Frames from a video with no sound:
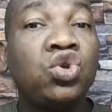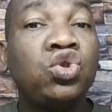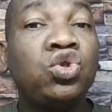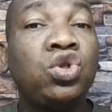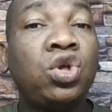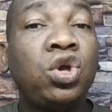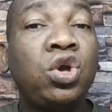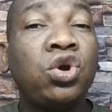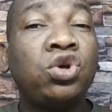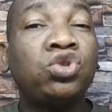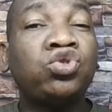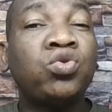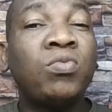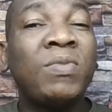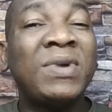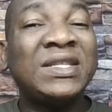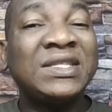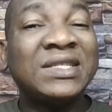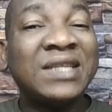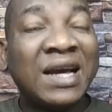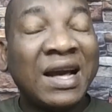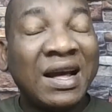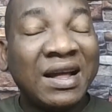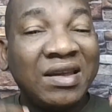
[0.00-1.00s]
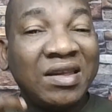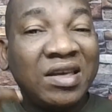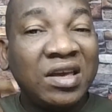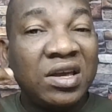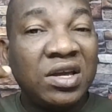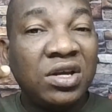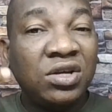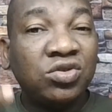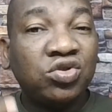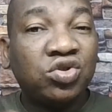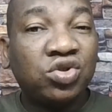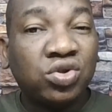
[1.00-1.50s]
they automatically
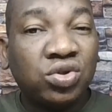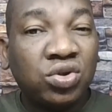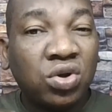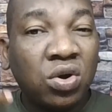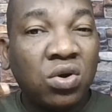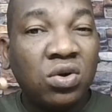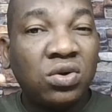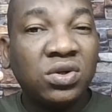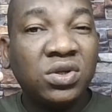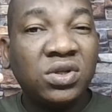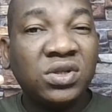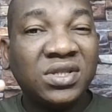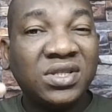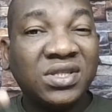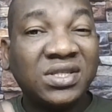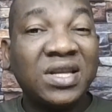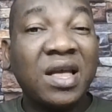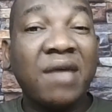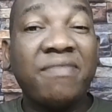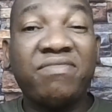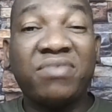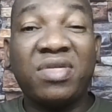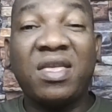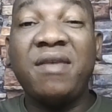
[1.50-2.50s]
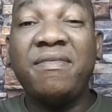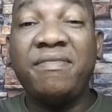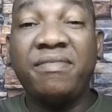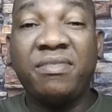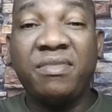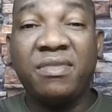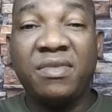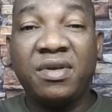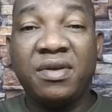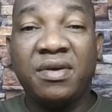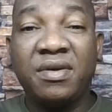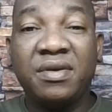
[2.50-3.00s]
install certain
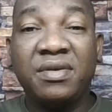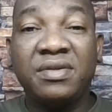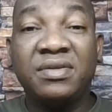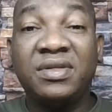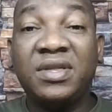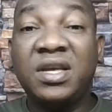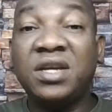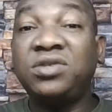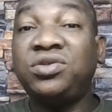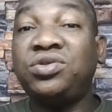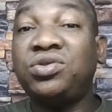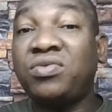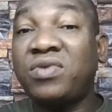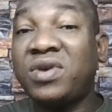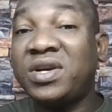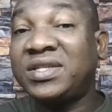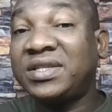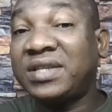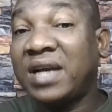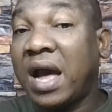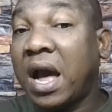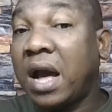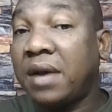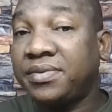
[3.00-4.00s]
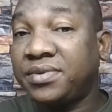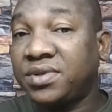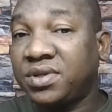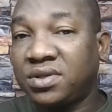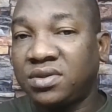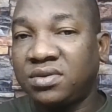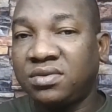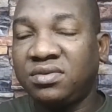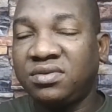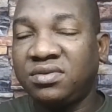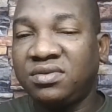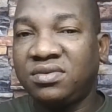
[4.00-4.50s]
dangerous
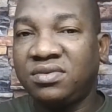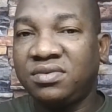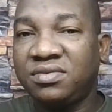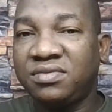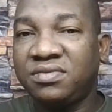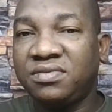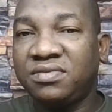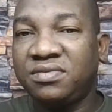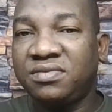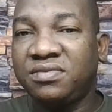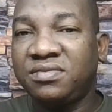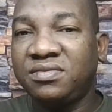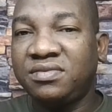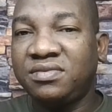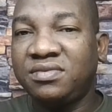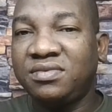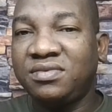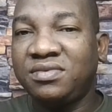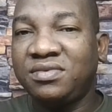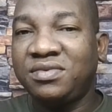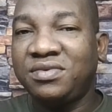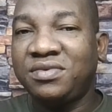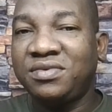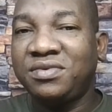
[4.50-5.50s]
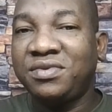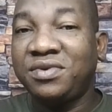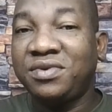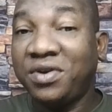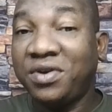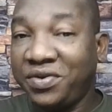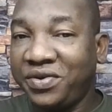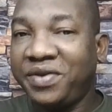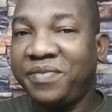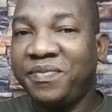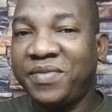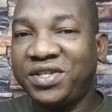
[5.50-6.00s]
apps
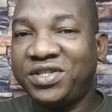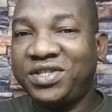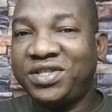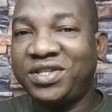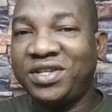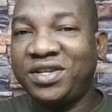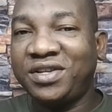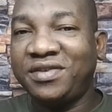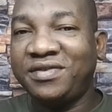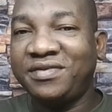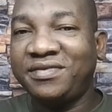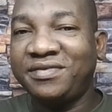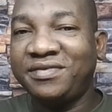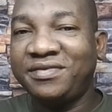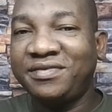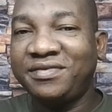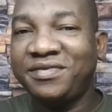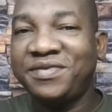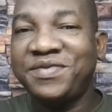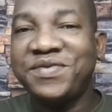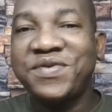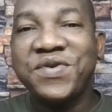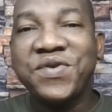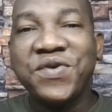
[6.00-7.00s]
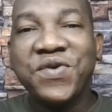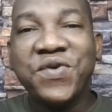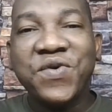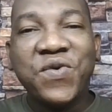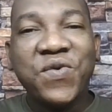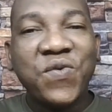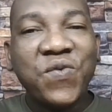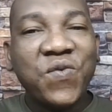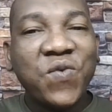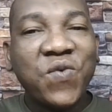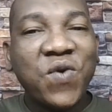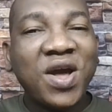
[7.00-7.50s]
on your machine.
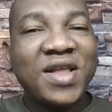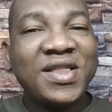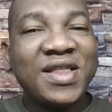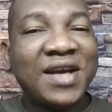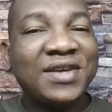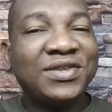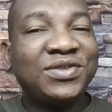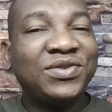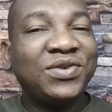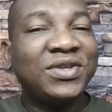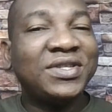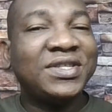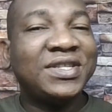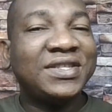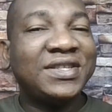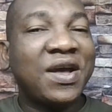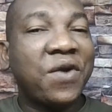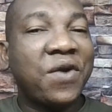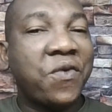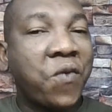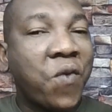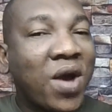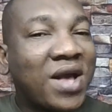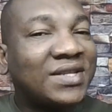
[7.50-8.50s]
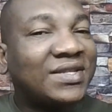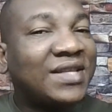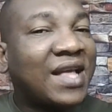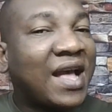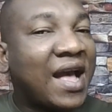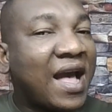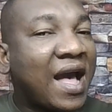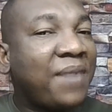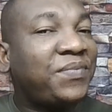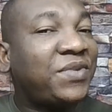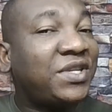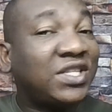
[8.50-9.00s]
What that does is that once
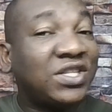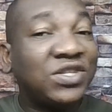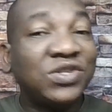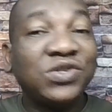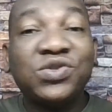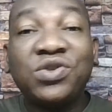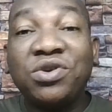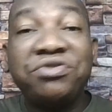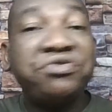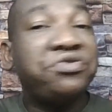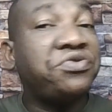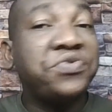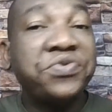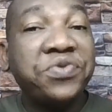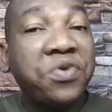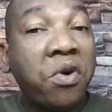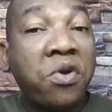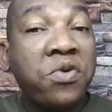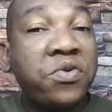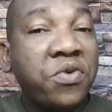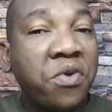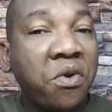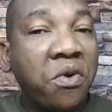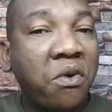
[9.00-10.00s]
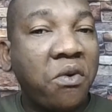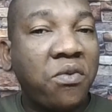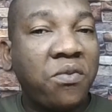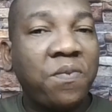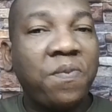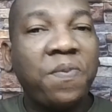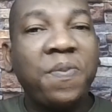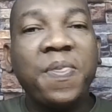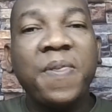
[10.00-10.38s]
that app is installed, you will not know.